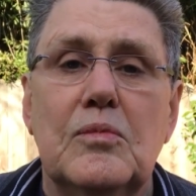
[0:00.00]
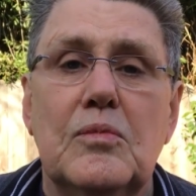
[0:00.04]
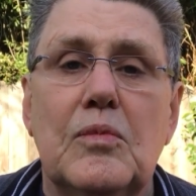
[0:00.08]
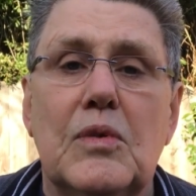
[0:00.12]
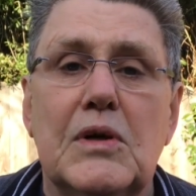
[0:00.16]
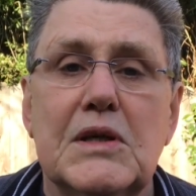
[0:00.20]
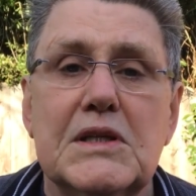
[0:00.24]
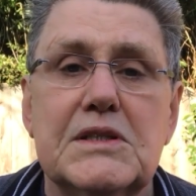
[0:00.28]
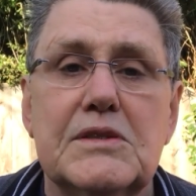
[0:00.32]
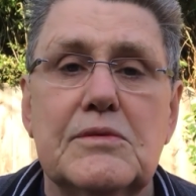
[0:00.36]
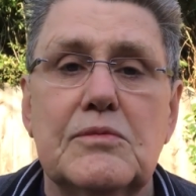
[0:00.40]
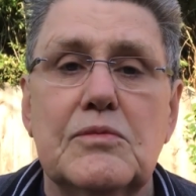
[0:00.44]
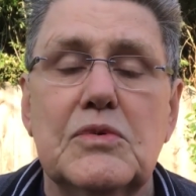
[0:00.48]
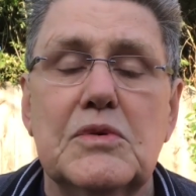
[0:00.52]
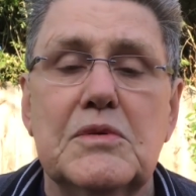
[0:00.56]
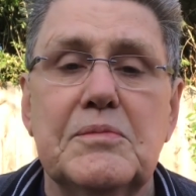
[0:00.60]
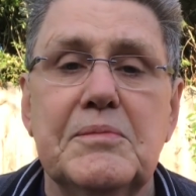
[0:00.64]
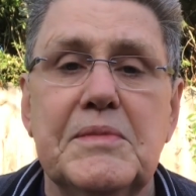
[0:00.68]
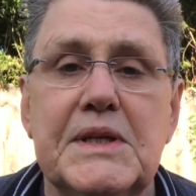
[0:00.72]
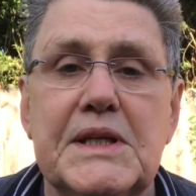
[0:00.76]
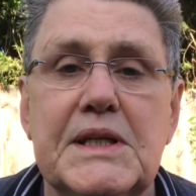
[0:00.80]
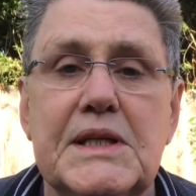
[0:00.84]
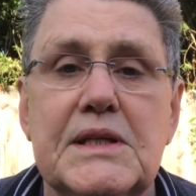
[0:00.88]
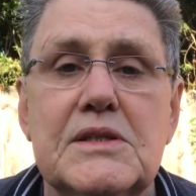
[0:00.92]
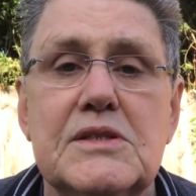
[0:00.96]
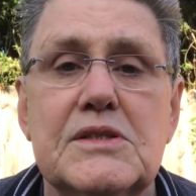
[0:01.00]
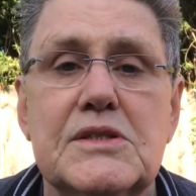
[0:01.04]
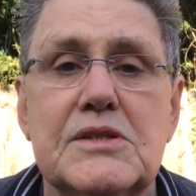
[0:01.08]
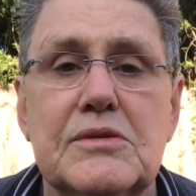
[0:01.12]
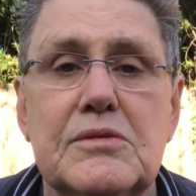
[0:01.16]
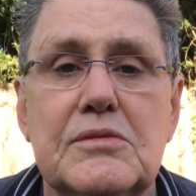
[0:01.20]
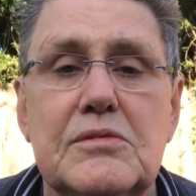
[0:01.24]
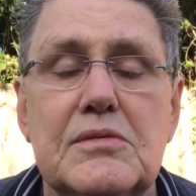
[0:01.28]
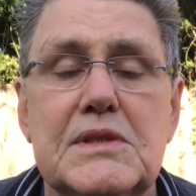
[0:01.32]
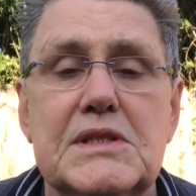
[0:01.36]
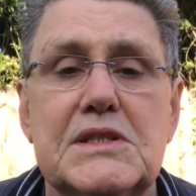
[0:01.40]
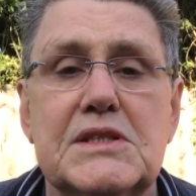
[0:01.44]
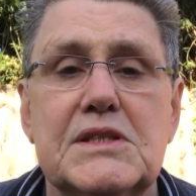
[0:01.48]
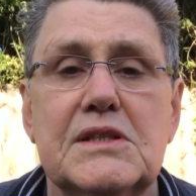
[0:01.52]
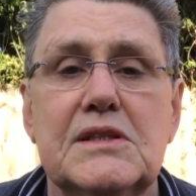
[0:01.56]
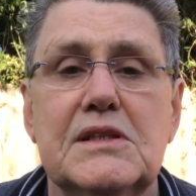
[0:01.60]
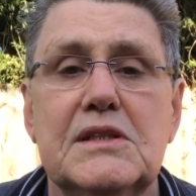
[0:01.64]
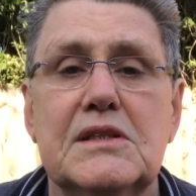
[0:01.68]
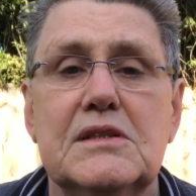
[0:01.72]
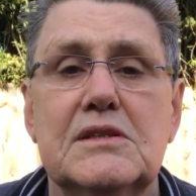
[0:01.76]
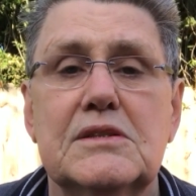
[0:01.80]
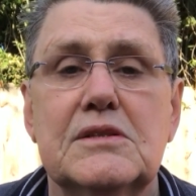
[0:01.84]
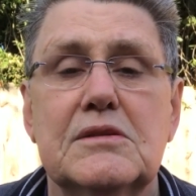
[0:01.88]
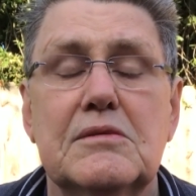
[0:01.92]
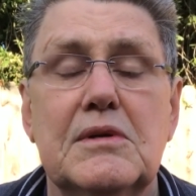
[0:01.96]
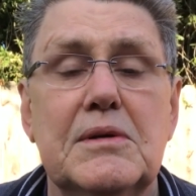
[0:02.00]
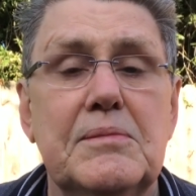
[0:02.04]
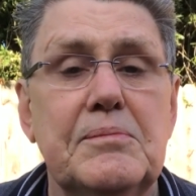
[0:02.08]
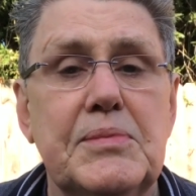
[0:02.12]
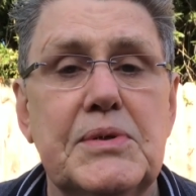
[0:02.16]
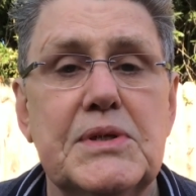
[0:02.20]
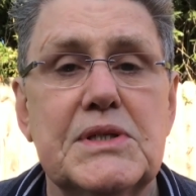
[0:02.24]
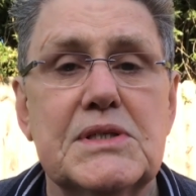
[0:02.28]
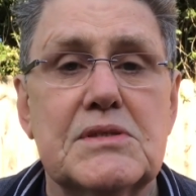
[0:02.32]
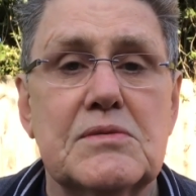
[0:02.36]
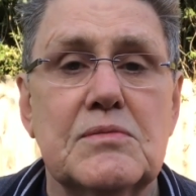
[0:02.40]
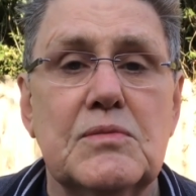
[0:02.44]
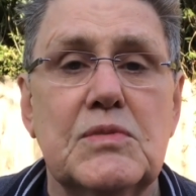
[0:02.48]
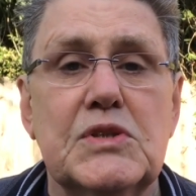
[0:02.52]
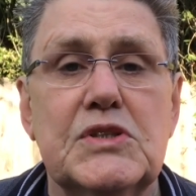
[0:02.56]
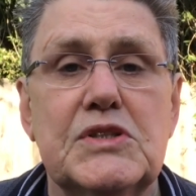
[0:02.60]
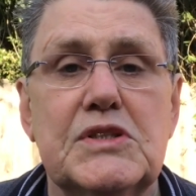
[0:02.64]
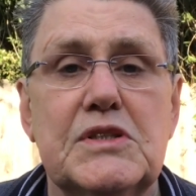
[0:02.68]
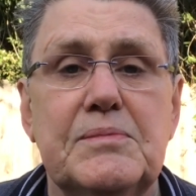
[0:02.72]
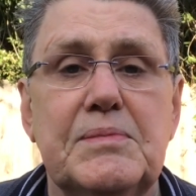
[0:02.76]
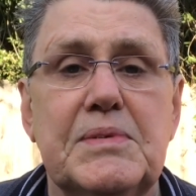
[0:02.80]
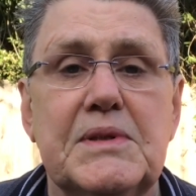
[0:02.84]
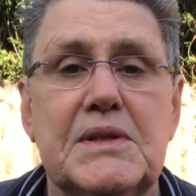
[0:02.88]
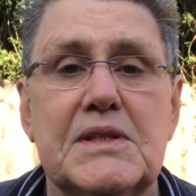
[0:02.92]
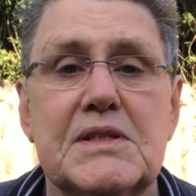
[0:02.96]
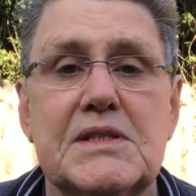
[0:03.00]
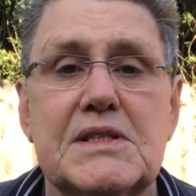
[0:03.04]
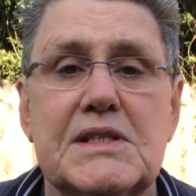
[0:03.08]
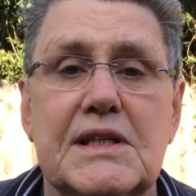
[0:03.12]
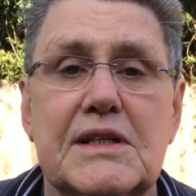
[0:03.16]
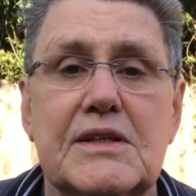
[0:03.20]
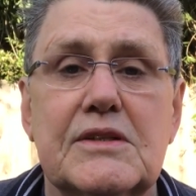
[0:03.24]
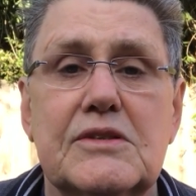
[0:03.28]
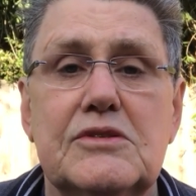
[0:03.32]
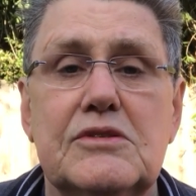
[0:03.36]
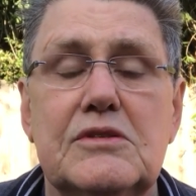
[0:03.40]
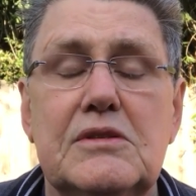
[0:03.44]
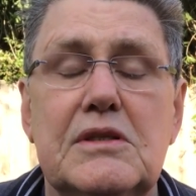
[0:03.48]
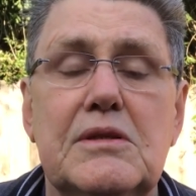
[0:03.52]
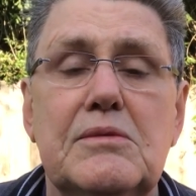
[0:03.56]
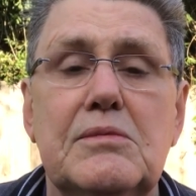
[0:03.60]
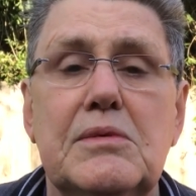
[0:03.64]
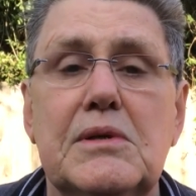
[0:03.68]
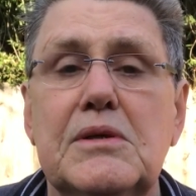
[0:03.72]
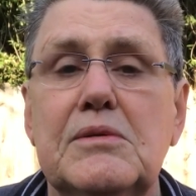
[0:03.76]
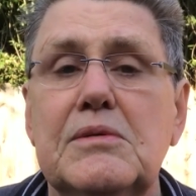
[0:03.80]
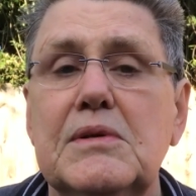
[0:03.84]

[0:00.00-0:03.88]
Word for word: what it would mean to return to in person worship in the sanctuary, we